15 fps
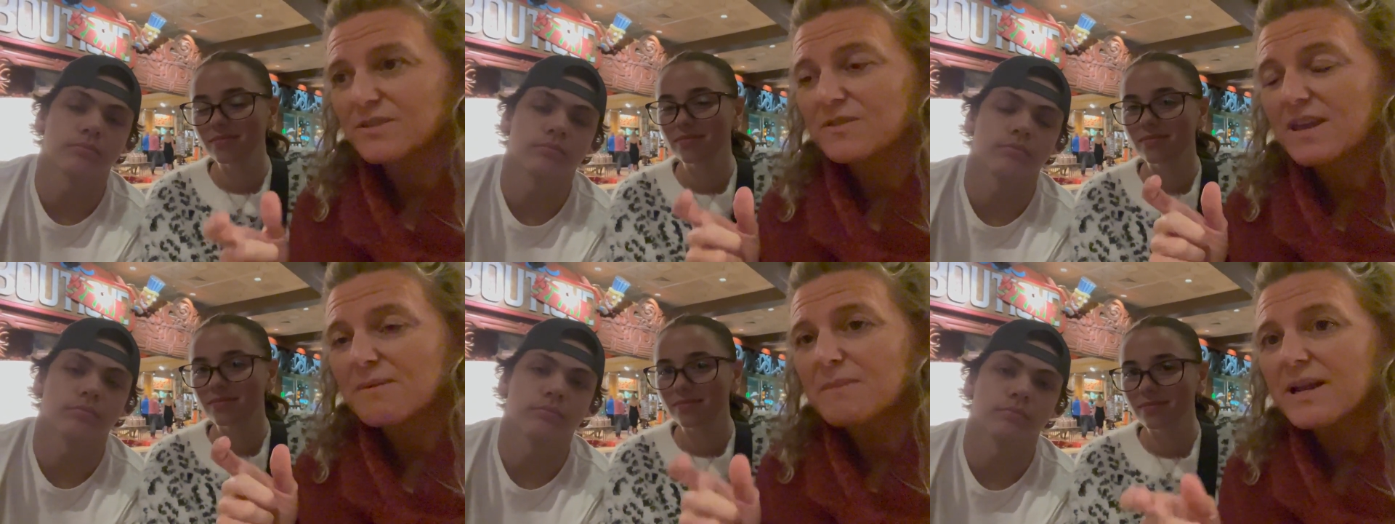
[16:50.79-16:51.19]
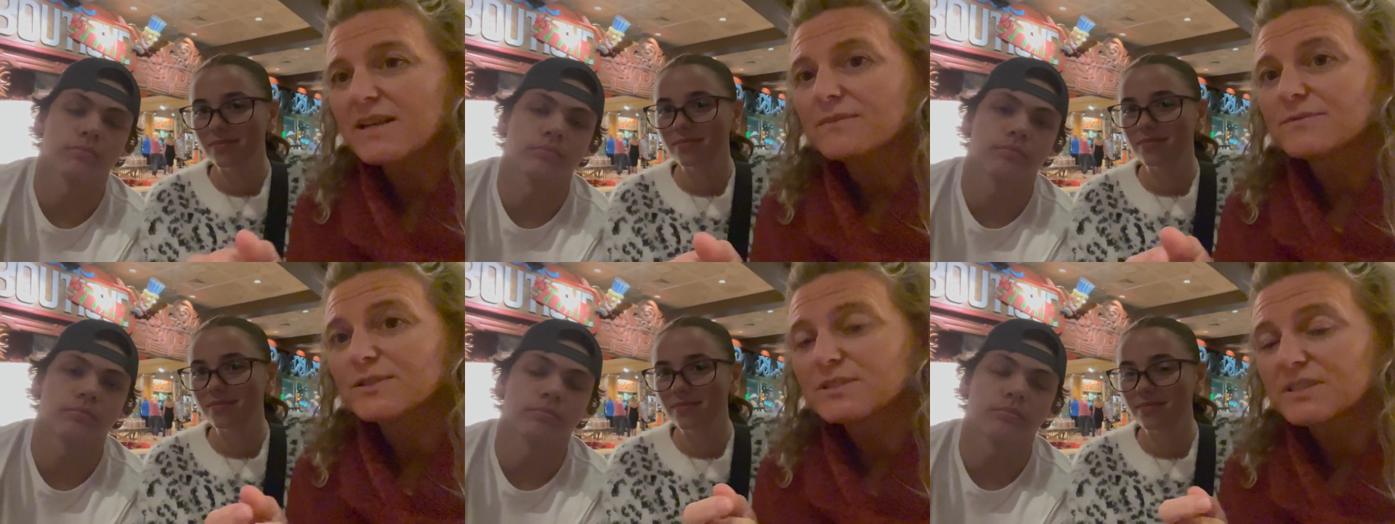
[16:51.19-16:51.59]
Speaker 1: So they might
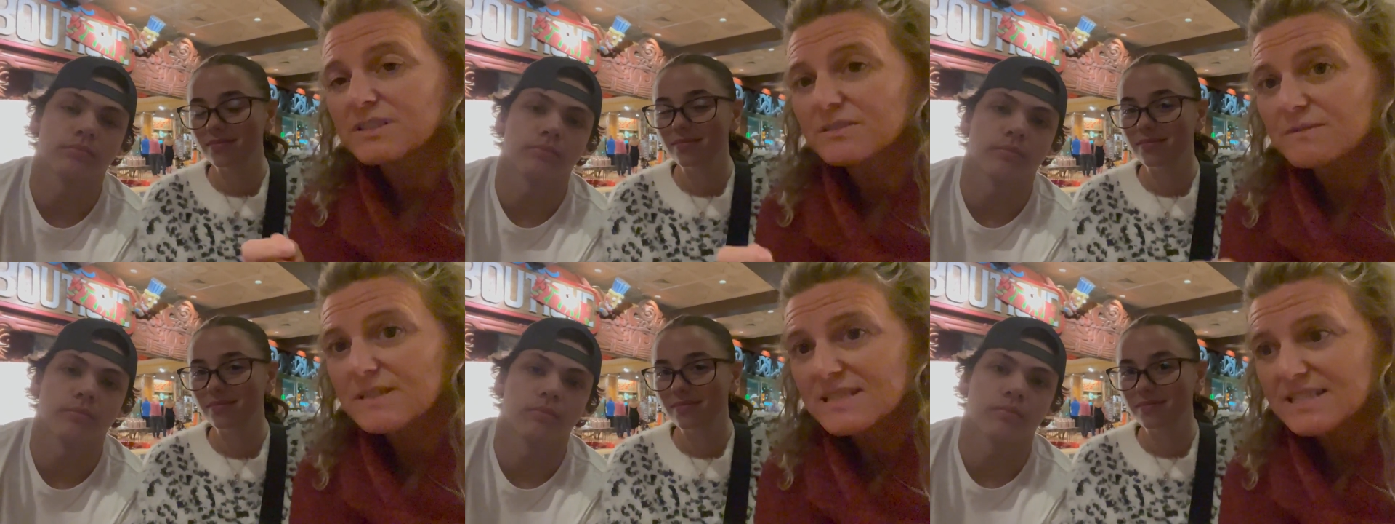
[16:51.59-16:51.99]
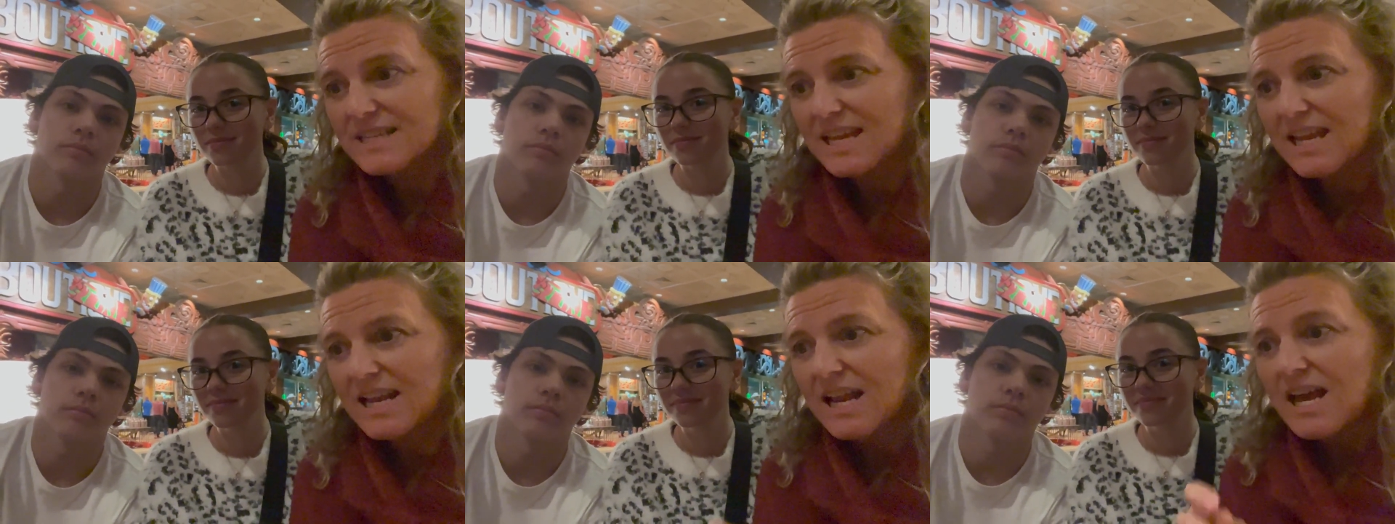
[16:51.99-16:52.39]
have looked at the
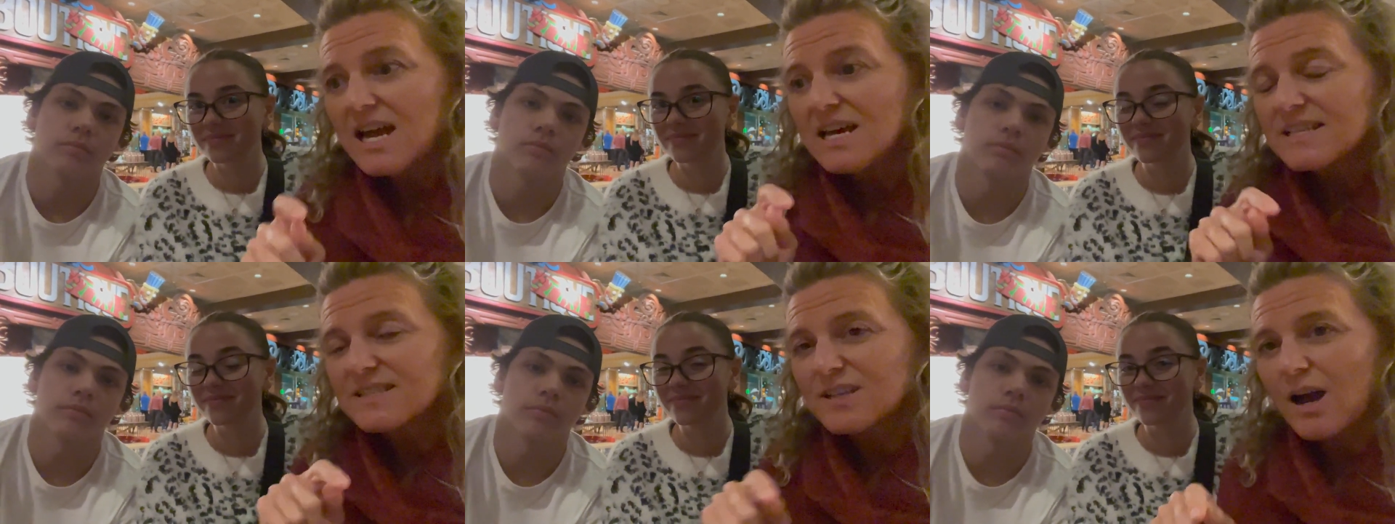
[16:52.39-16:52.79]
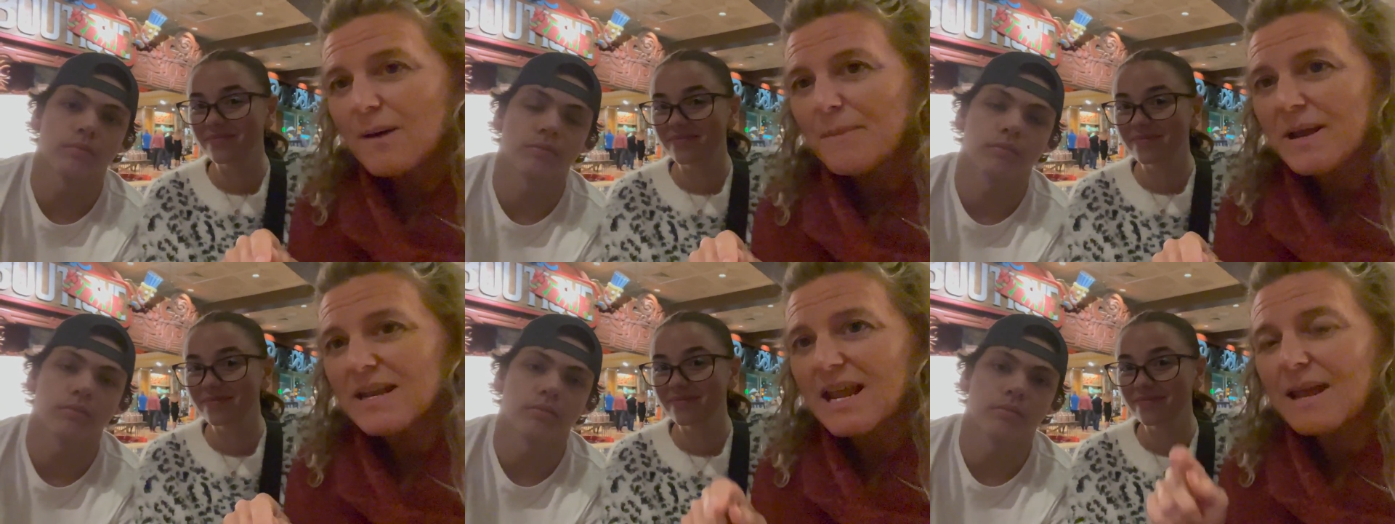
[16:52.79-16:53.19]
receipt,
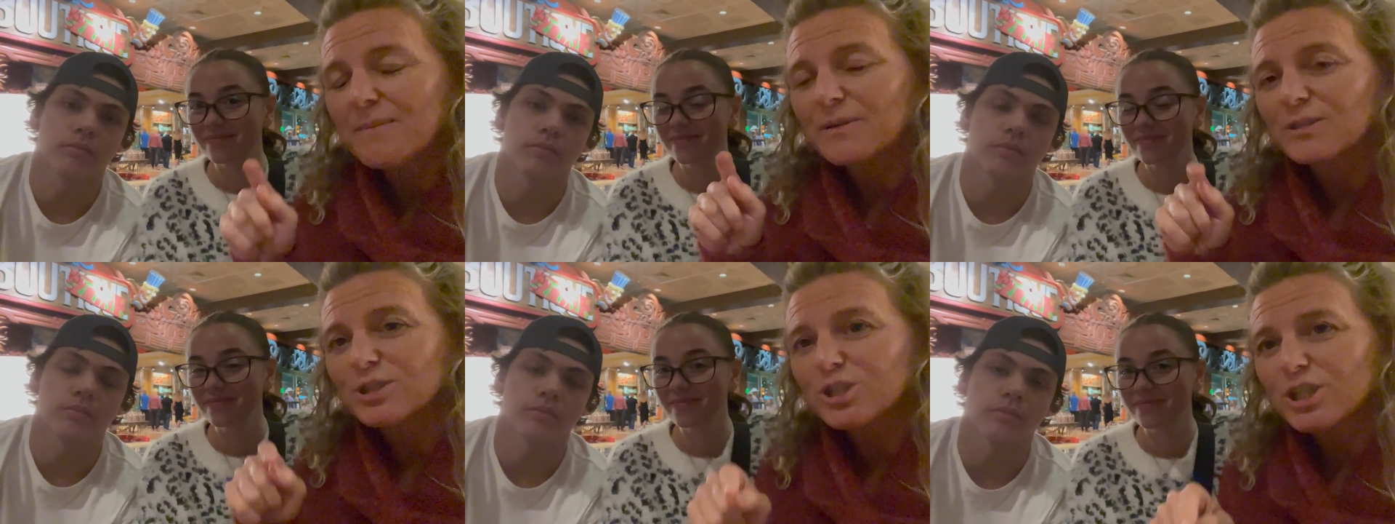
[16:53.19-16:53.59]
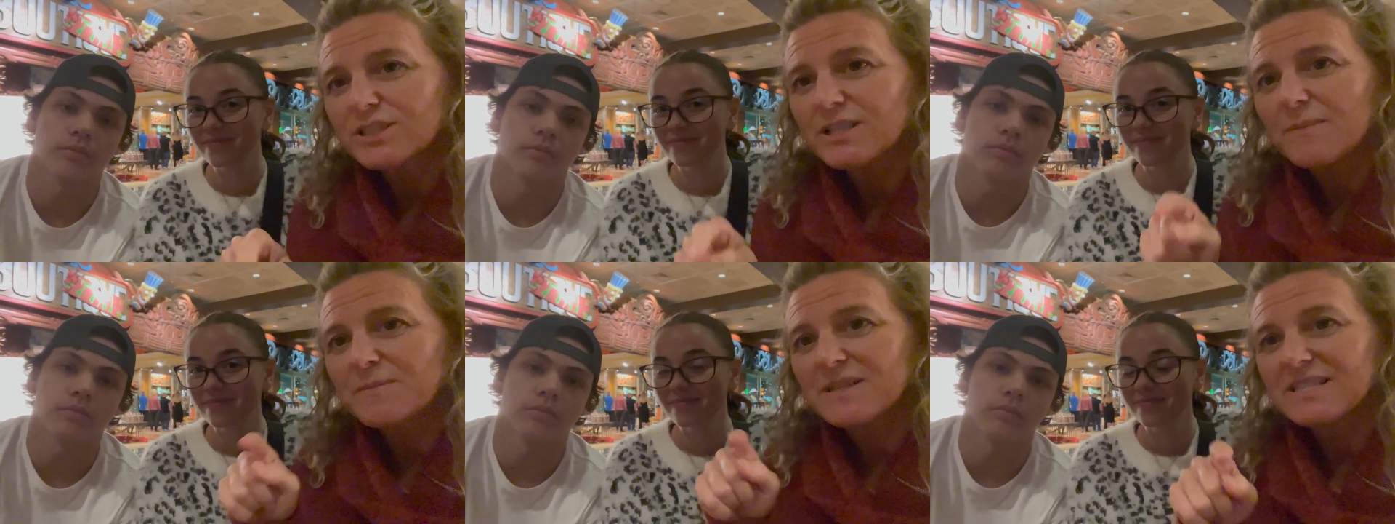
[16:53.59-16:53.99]
saw my name, looked up to